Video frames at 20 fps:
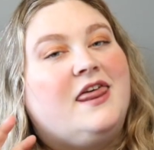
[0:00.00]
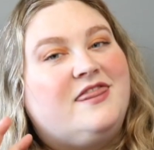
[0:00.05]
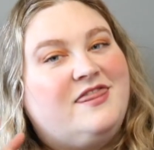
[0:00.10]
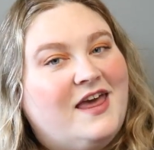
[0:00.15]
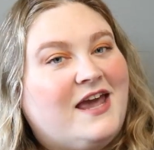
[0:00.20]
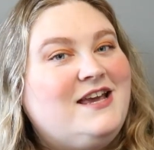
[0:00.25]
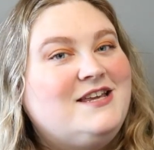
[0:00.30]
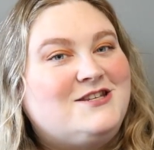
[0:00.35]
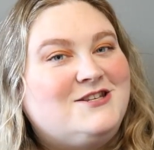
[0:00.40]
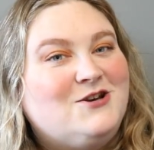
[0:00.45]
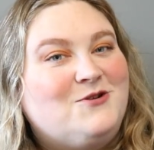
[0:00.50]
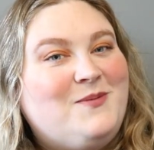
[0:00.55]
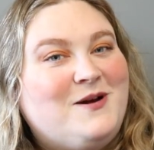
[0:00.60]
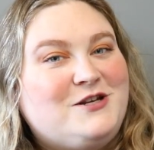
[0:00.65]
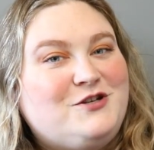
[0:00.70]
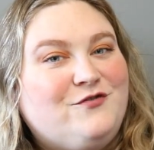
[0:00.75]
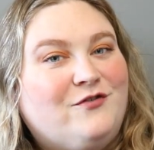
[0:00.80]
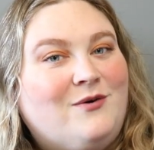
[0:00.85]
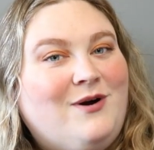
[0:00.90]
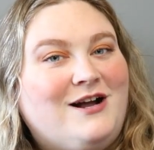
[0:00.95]
Thanks so
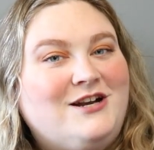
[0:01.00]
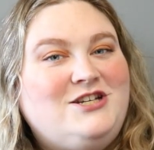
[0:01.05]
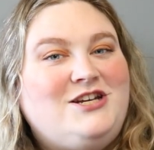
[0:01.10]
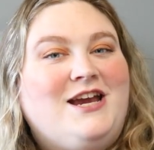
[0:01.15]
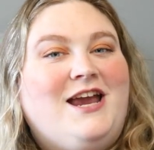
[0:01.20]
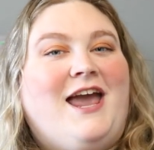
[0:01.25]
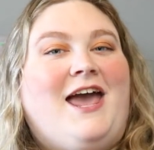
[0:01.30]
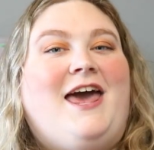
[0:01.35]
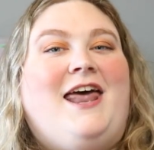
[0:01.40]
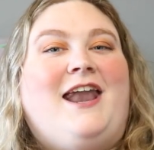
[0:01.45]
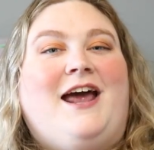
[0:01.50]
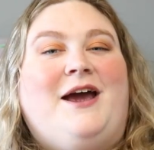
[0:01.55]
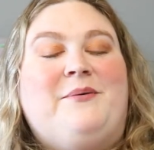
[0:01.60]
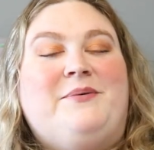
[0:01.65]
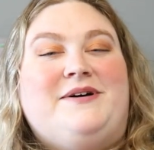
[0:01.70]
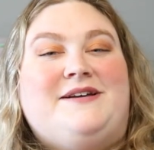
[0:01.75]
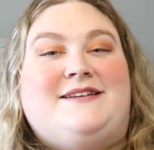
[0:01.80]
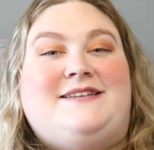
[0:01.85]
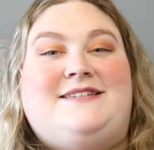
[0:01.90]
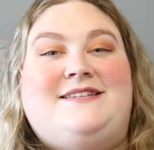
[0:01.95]
much for watching and I
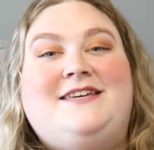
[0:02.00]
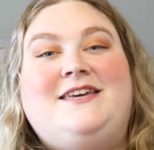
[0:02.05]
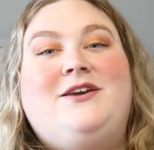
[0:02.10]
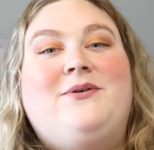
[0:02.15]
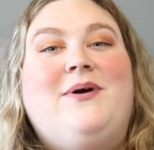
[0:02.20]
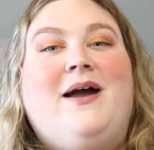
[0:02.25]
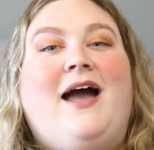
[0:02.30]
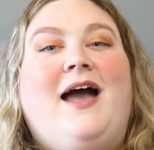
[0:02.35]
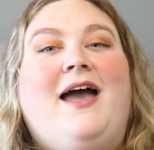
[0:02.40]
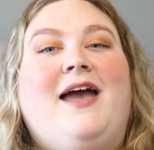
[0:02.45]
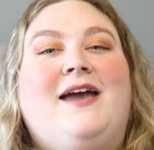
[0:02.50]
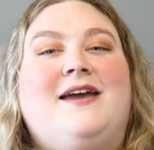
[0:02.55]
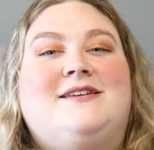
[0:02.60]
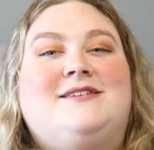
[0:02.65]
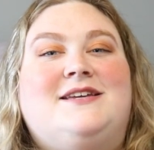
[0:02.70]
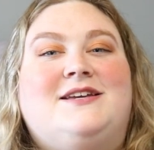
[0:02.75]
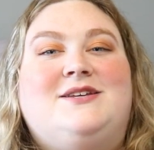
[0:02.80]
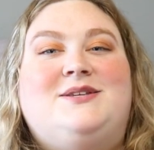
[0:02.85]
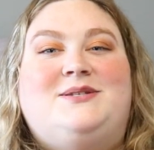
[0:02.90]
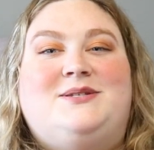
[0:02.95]
will see you
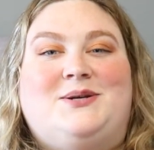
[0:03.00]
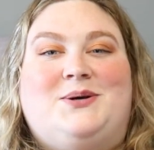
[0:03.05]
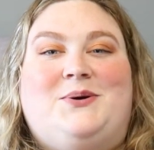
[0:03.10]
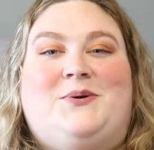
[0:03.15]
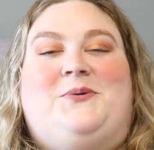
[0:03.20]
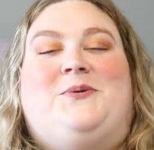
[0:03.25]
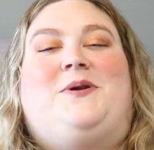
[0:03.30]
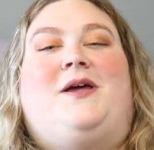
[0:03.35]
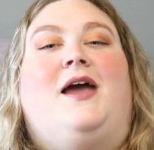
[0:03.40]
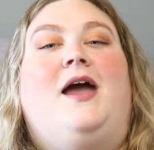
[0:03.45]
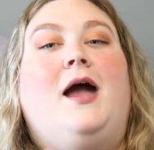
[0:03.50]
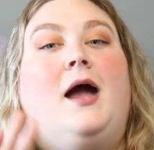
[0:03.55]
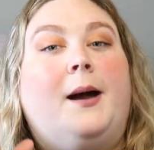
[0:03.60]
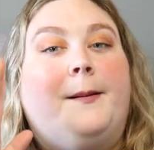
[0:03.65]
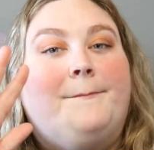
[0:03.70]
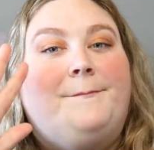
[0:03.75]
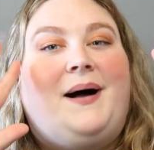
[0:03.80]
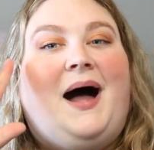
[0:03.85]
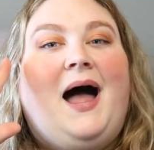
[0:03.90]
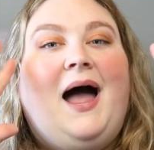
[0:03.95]
guys soon.
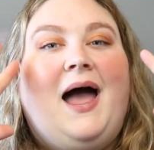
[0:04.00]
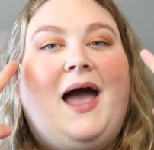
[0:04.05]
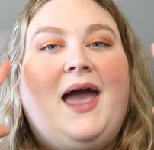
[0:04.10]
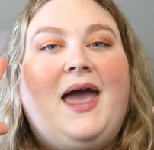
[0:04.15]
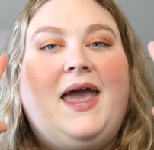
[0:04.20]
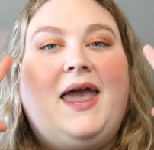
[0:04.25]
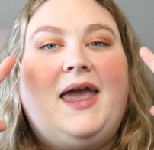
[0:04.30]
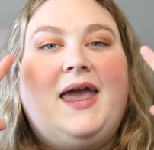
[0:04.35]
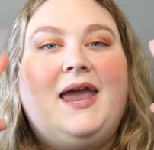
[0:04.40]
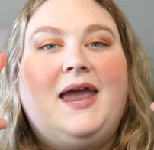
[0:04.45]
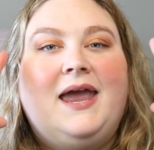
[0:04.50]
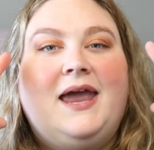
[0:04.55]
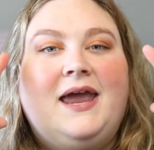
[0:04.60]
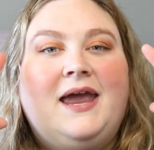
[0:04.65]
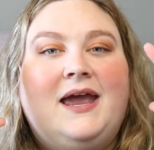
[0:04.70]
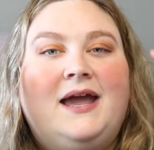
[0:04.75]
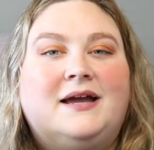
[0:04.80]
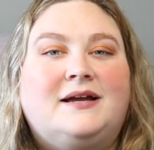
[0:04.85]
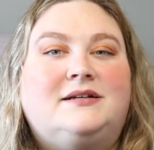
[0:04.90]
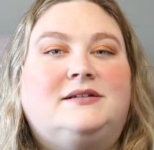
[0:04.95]

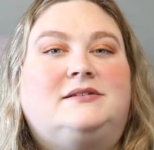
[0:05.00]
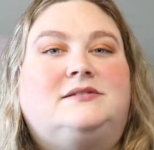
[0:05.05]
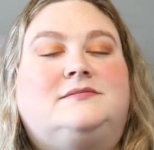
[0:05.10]
Bye!